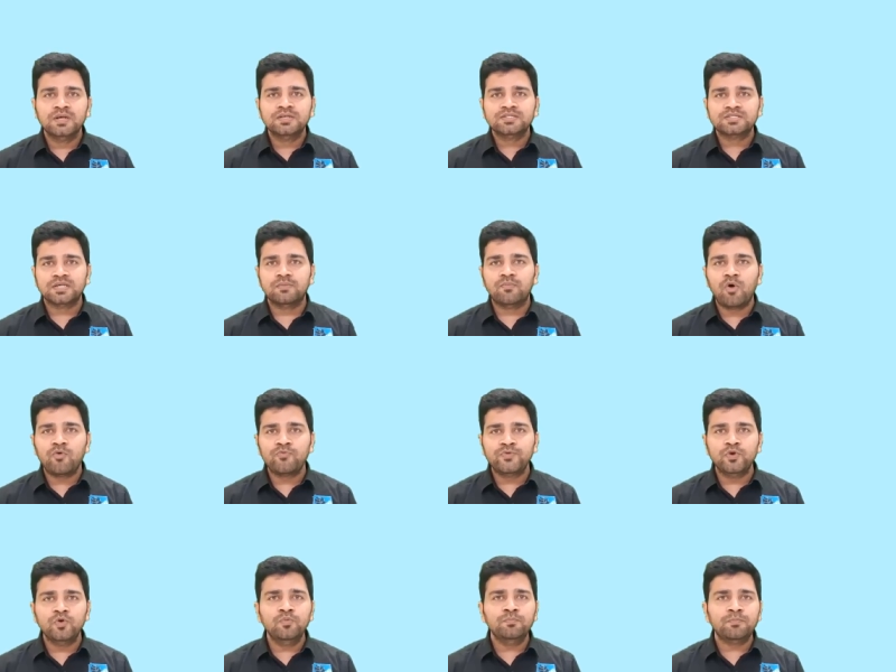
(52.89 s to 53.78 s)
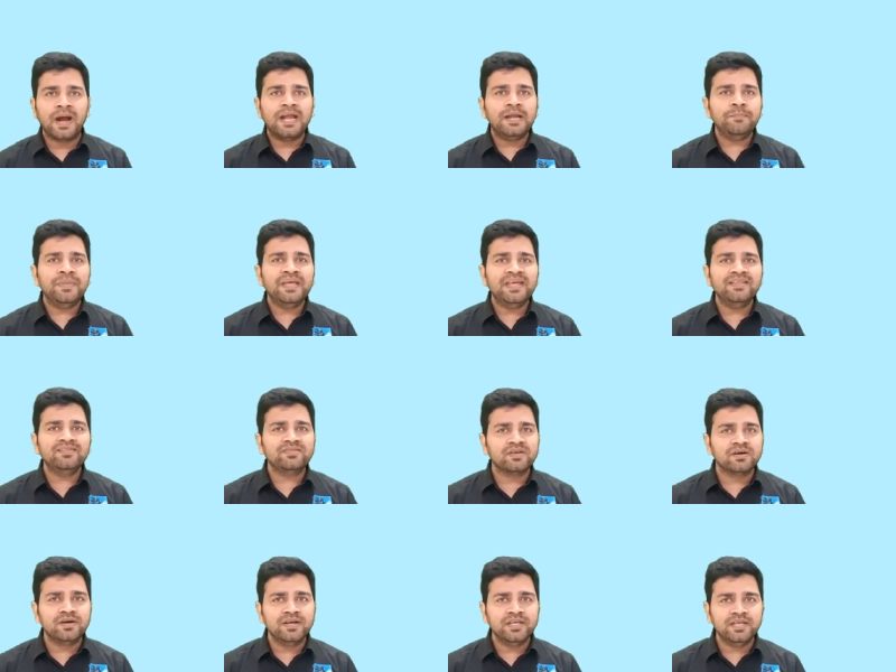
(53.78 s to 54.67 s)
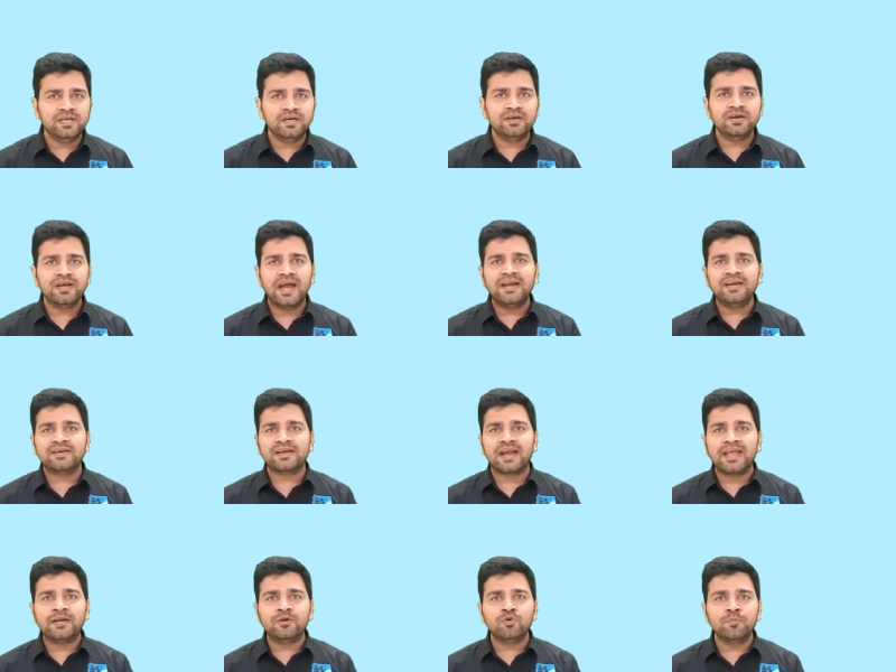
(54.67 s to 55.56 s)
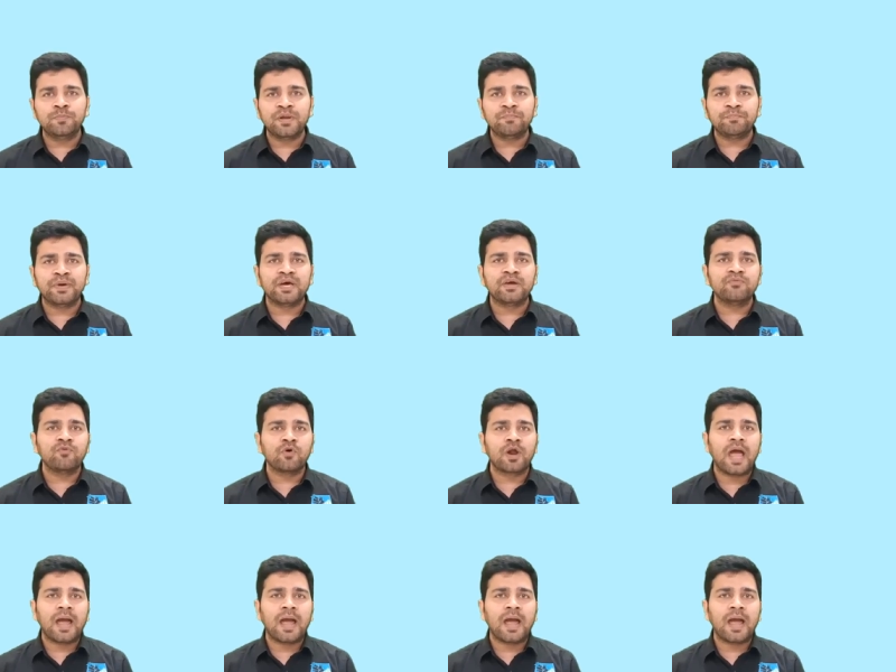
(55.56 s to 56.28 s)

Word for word: Some of you might be in third year and trying to prepare for